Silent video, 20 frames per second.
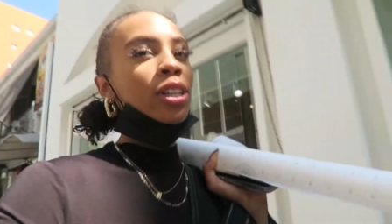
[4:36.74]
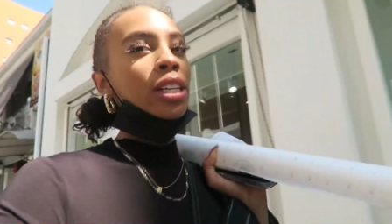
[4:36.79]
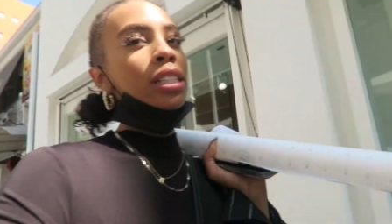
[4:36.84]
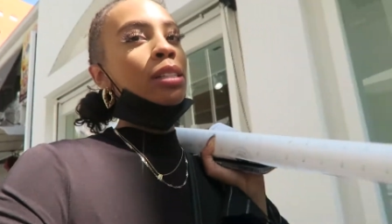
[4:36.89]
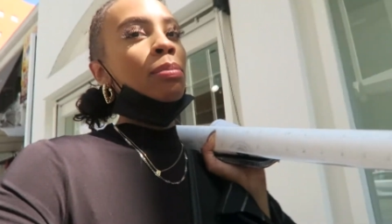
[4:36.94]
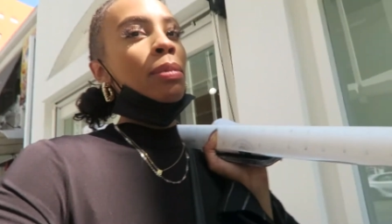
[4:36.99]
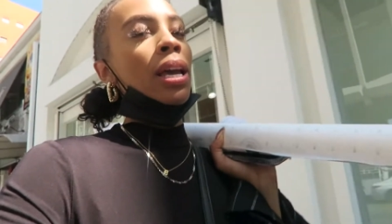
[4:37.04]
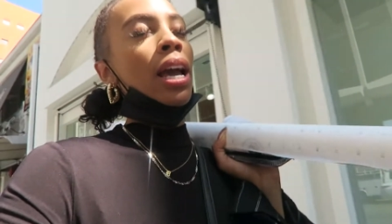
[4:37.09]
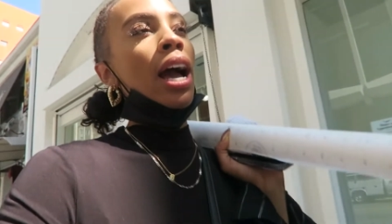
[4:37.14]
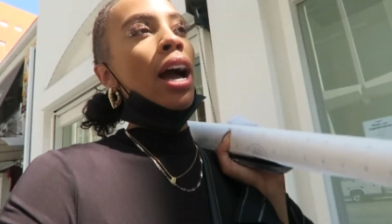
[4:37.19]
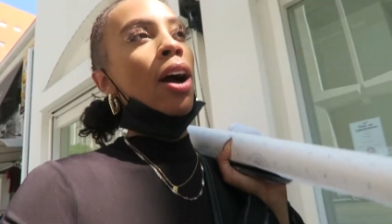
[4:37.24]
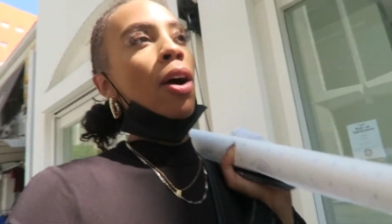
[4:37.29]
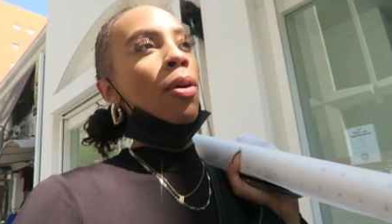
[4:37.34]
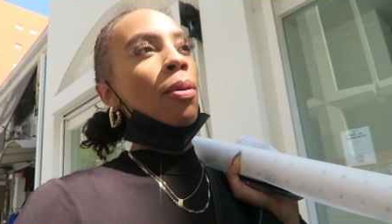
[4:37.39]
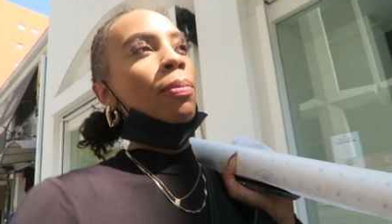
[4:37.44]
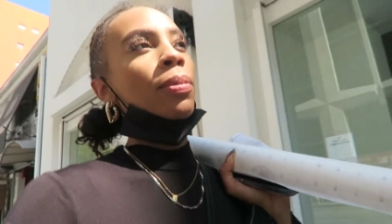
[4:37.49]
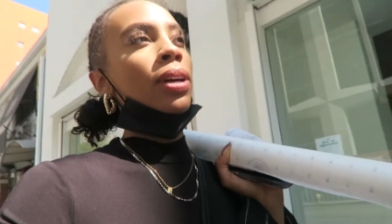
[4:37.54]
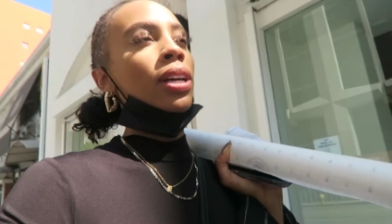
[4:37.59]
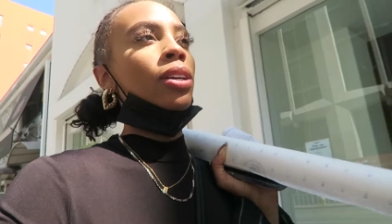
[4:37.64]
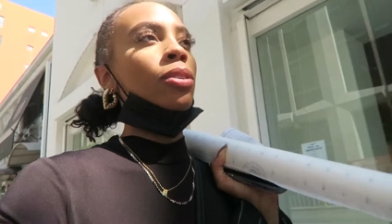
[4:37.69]
stress me
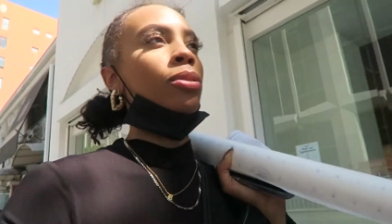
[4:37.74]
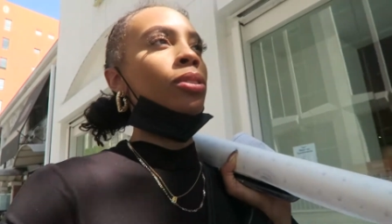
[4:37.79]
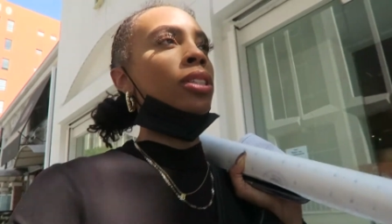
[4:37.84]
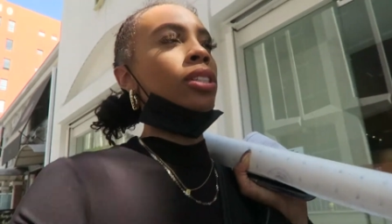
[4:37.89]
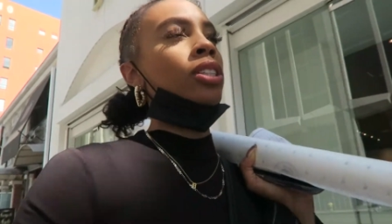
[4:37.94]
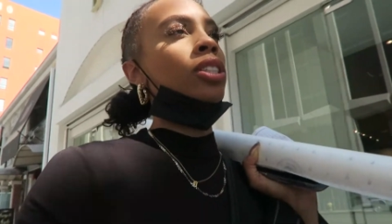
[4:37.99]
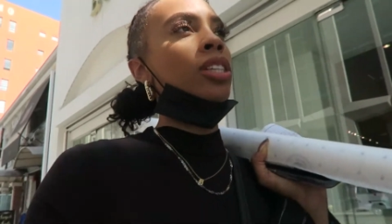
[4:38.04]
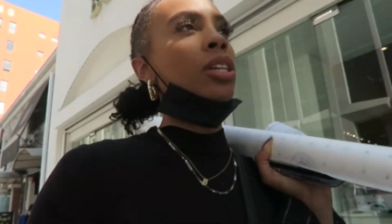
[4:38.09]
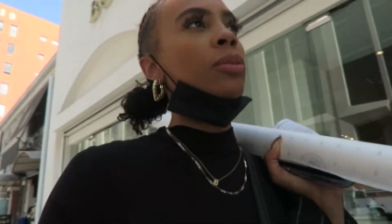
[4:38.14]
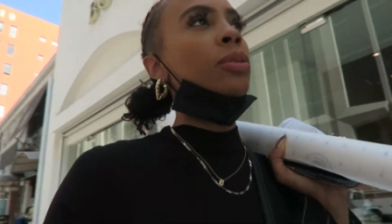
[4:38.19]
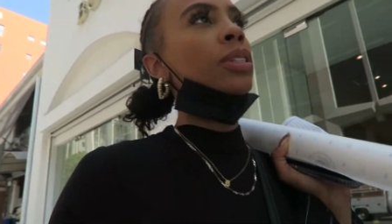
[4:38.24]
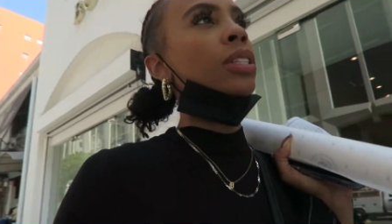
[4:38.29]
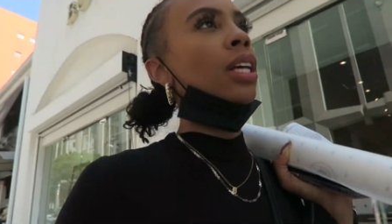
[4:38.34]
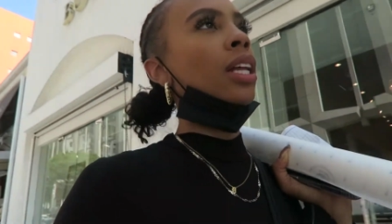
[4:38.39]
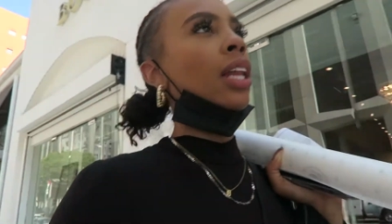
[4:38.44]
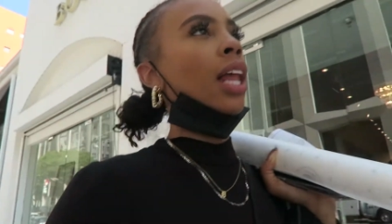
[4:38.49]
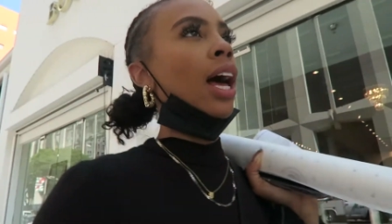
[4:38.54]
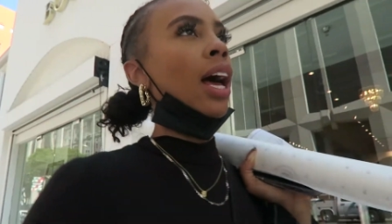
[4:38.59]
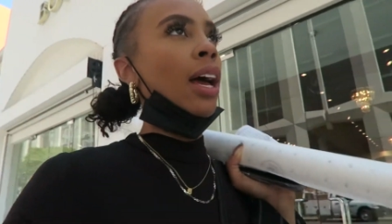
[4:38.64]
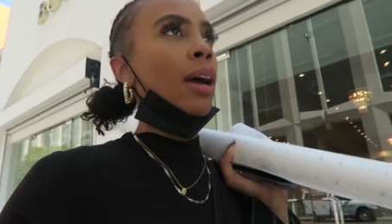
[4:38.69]
out, but it was it was
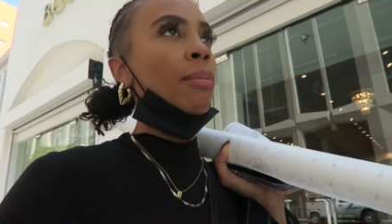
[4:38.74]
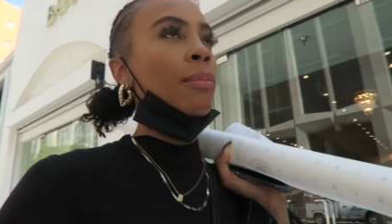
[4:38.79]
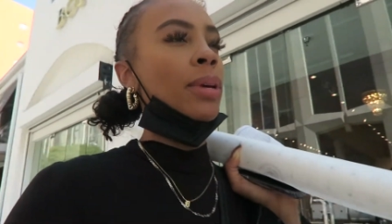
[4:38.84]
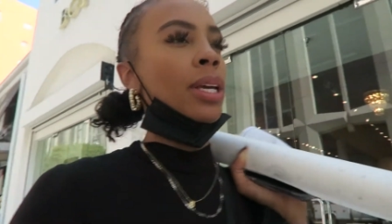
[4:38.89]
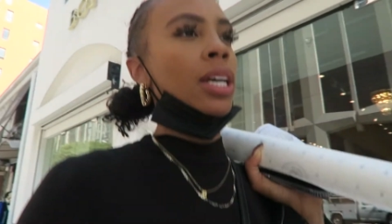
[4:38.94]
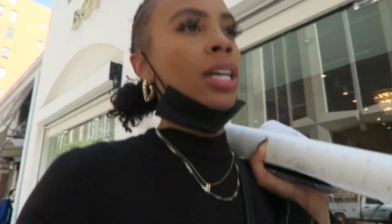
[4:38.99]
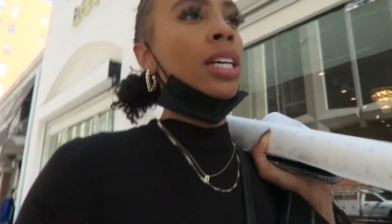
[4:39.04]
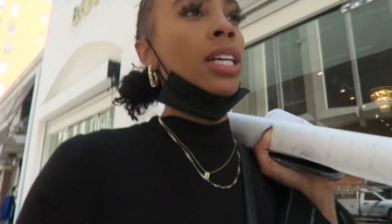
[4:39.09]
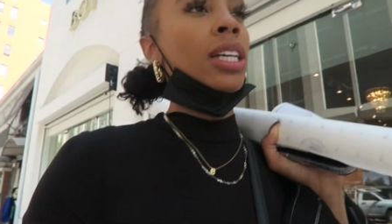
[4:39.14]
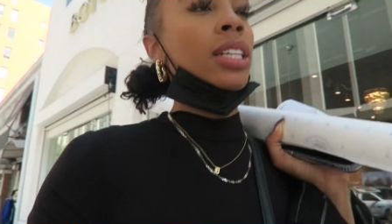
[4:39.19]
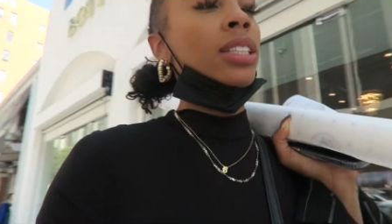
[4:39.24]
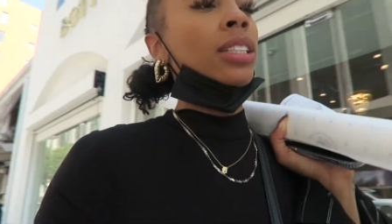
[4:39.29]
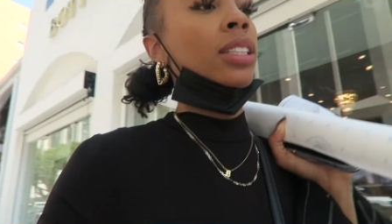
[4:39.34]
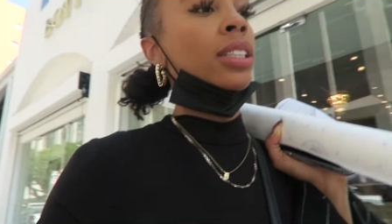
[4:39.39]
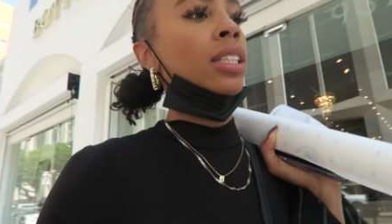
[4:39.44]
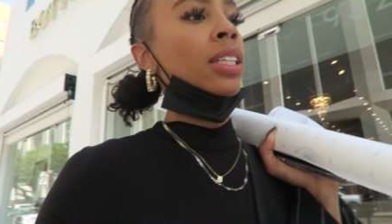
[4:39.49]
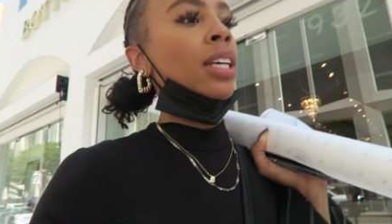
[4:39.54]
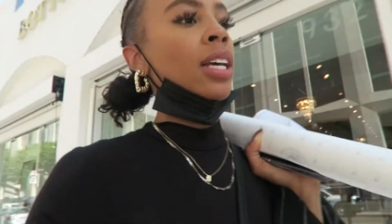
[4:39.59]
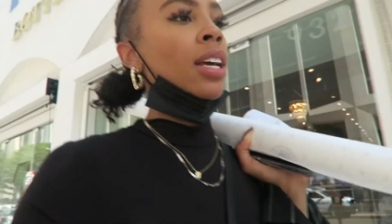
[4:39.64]
a lot because